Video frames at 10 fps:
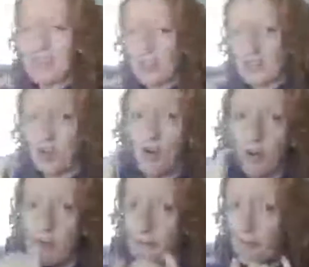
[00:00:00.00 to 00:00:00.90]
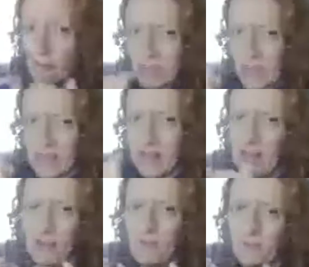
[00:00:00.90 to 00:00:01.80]
She's got all of her front teeth
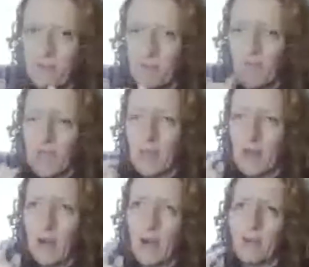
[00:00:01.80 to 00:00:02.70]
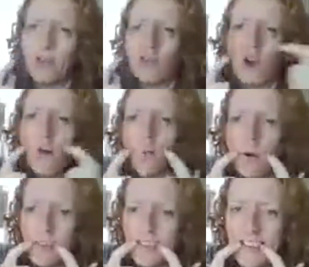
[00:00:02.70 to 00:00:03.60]
now. The sharp
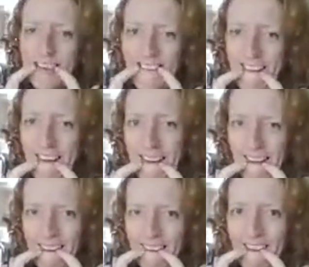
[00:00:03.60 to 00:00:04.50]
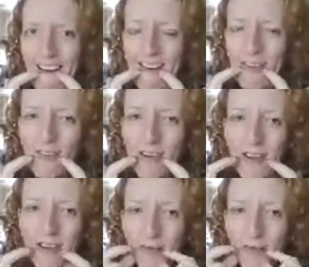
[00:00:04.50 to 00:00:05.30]
ones are